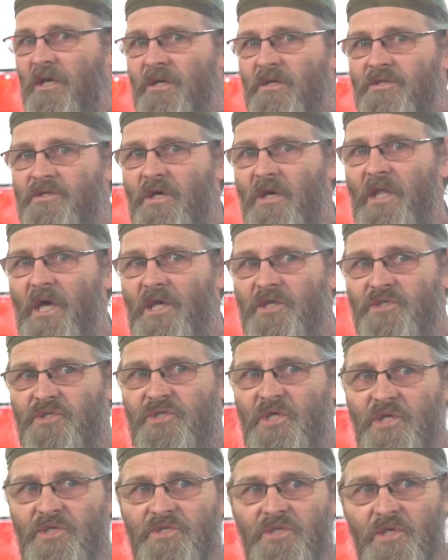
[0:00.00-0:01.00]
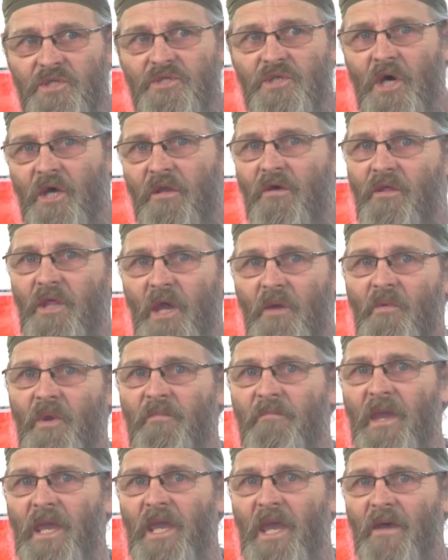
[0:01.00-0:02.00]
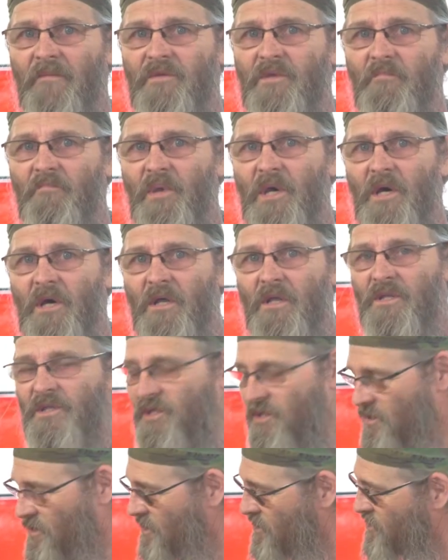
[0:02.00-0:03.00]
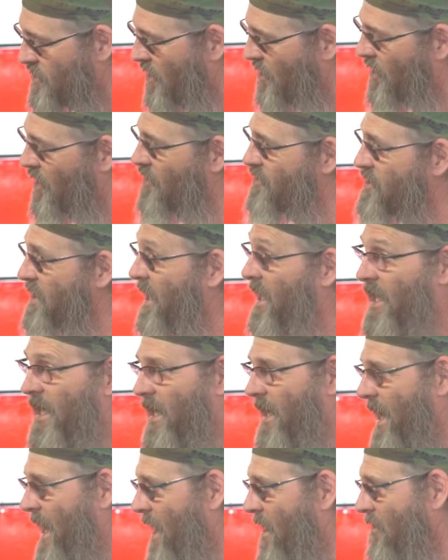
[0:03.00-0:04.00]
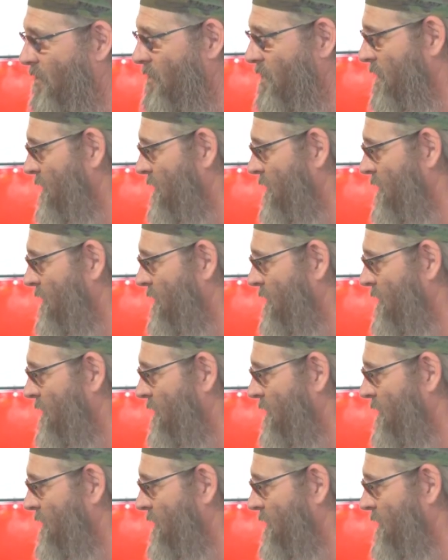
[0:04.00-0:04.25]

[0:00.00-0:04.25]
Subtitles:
So that's just a tunnel that we may have to build so it goes in and out.